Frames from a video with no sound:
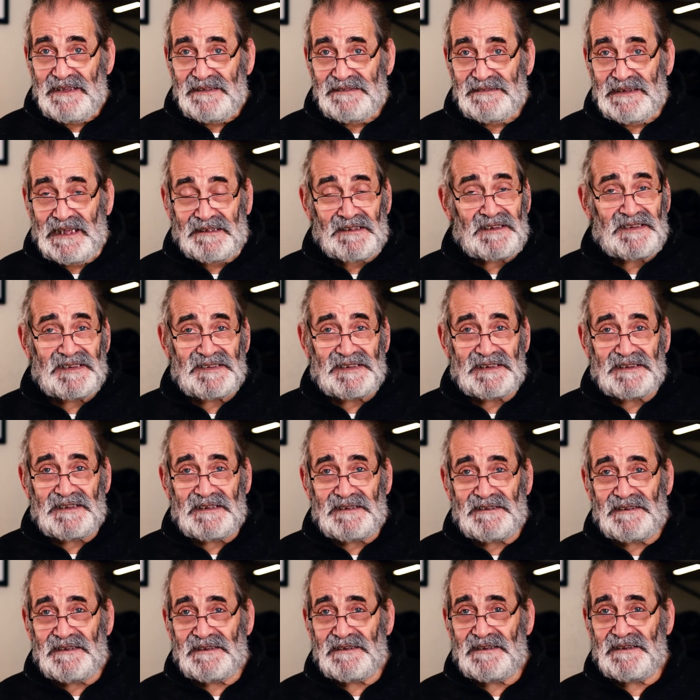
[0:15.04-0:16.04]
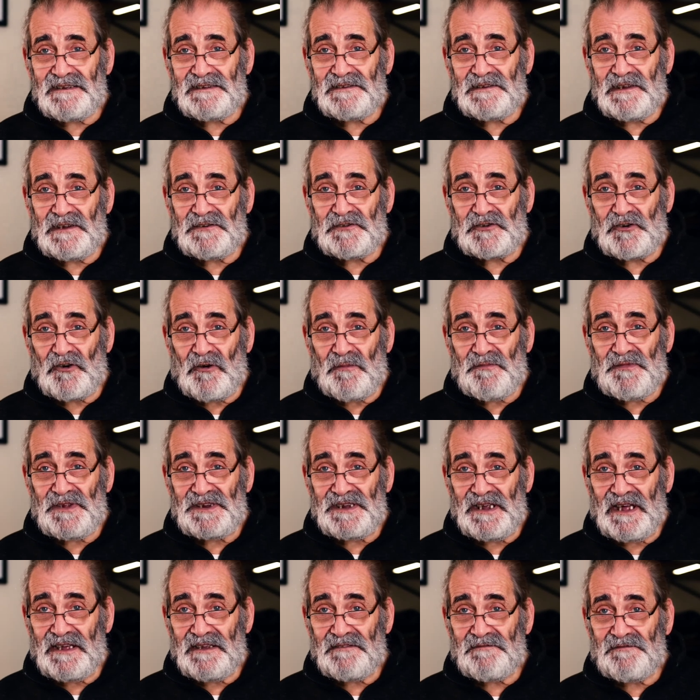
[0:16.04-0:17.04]
Now, this is a job
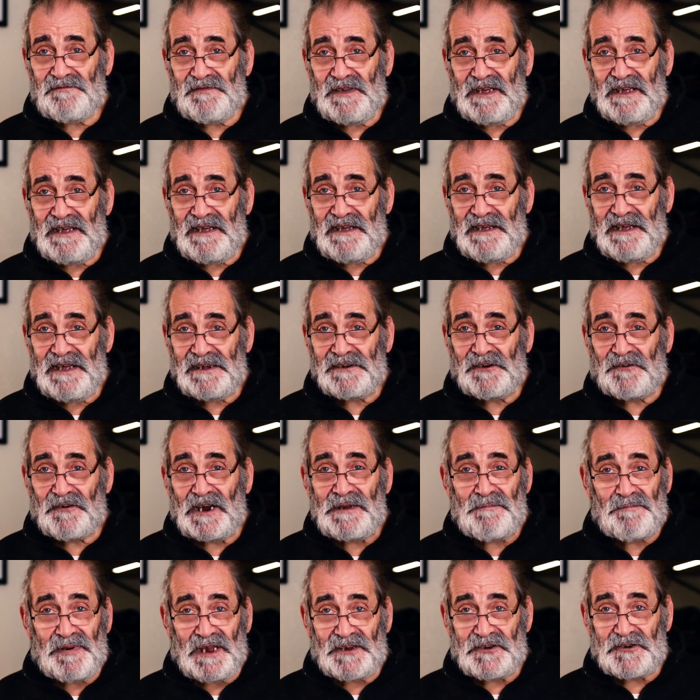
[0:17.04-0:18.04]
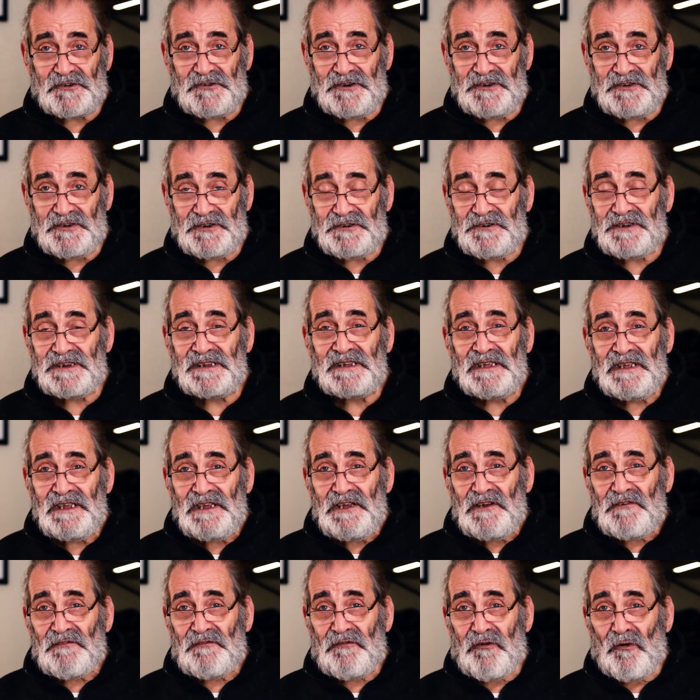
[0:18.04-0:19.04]
that I've had great pleasure in doing
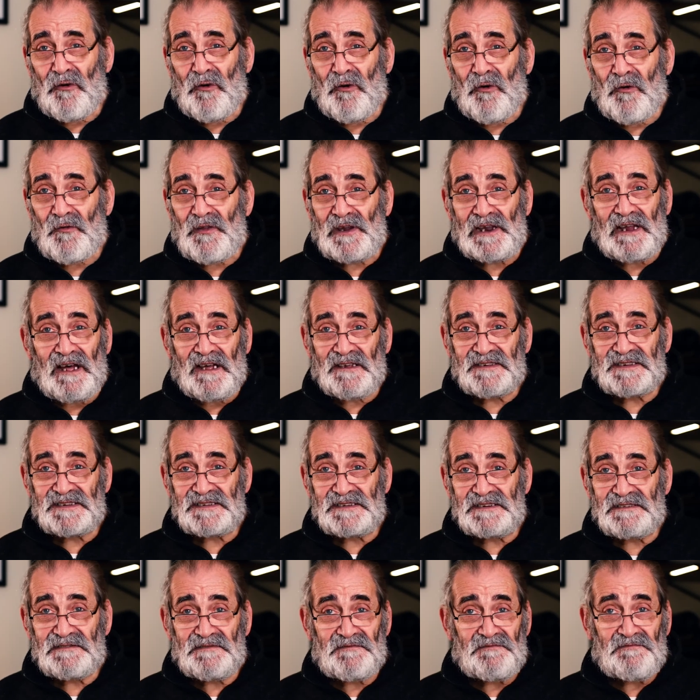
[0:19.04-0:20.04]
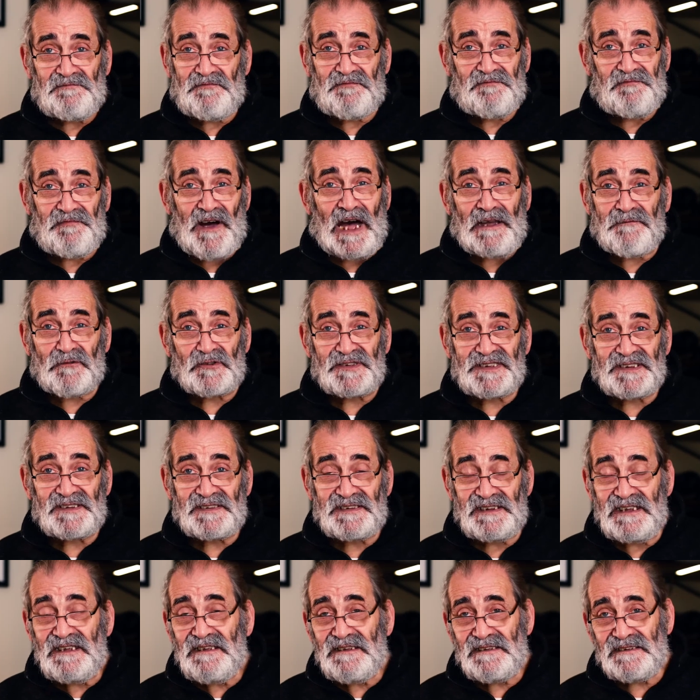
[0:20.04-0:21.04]
for the last 5 or
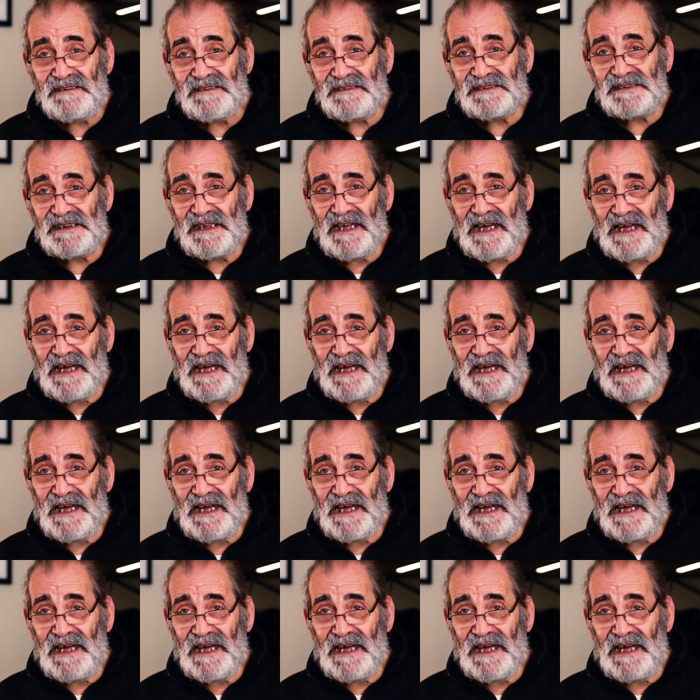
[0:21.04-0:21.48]
6 years,